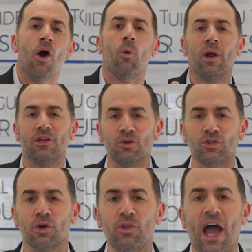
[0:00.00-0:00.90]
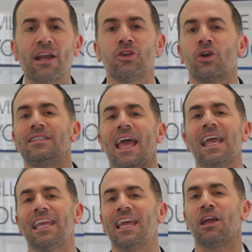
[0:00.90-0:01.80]
When you do that, you're
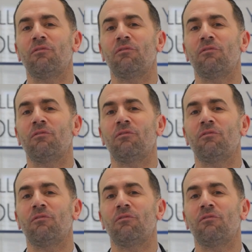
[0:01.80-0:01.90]
taking